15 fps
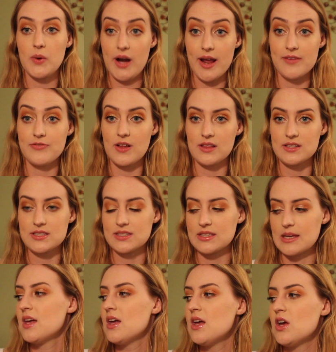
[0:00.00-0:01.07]
when I fell
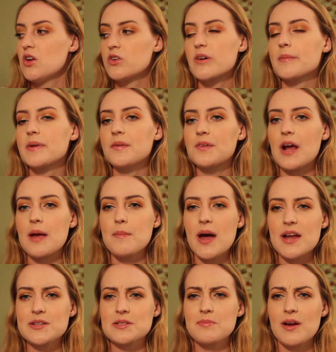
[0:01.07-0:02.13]
asleep. Normally when I
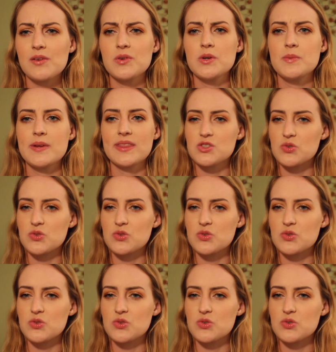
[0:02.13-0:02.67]
imagine my room in